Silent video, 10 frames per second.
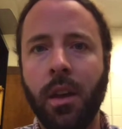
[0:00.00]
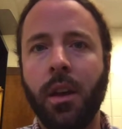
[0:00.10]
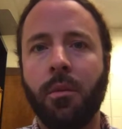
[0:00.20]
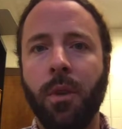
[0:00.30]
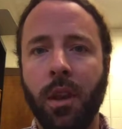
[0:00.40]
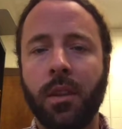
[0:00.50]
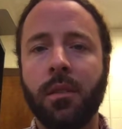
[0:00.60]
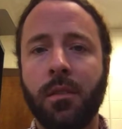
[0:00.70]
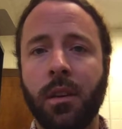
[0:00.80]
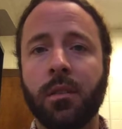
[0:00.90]
reading
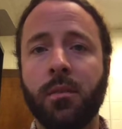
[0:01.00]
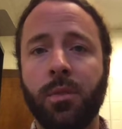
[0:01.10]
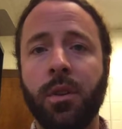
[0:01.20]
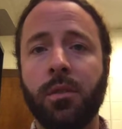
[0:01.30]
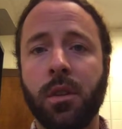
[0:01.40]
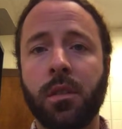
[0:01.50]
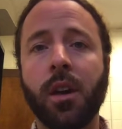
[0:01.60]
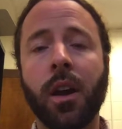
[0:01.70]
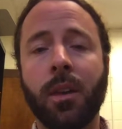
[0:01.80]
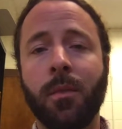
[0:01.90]
these things and producing a
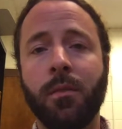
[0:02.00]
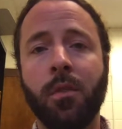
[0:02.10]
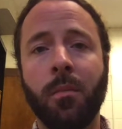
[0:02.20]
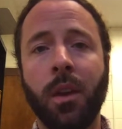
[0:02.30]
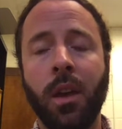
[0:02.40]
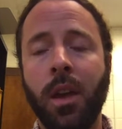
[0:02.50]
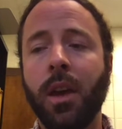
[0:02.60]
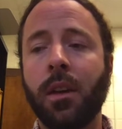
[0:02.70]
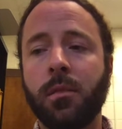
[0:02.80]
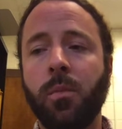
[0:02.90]
document for me,
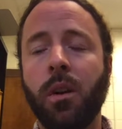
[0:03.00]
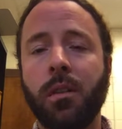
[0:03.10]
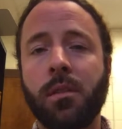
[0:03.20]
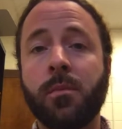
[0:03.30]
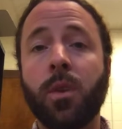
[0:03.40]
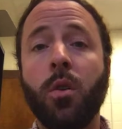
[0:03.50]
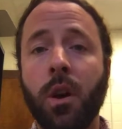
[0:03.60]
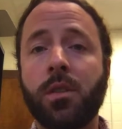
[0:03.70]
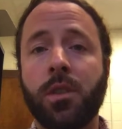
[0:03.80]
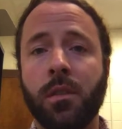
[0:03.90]
as well as some
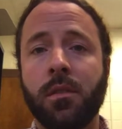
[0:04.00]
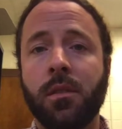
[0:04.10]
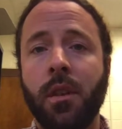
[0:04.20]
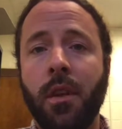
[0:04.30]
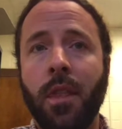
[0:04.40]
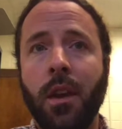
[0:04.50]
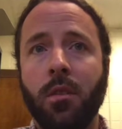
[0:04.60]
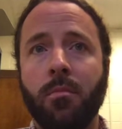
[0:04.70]
questions that